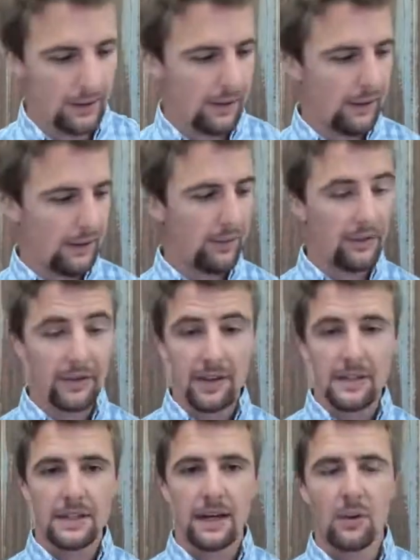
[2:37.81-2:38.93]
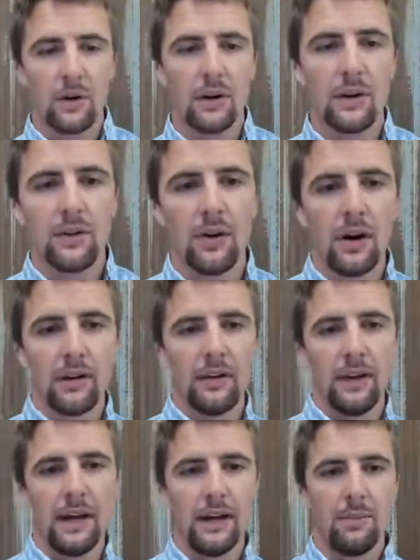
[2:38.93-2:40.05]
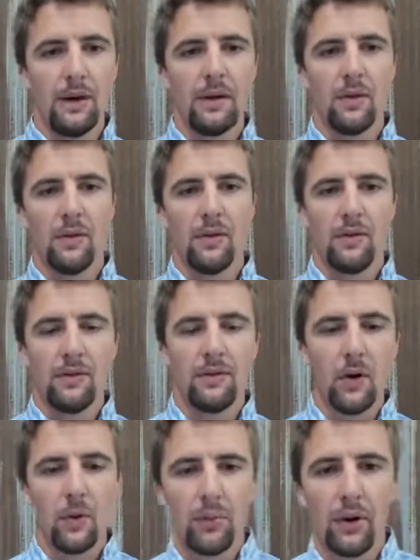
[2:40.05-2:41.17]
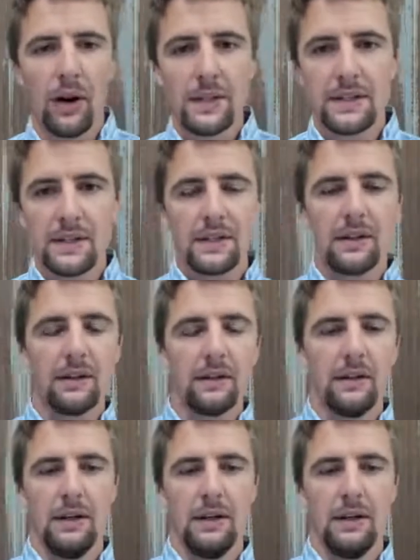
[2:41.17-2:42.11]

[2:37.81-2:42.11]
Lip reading: As they said, we're going to talk today about fall processing.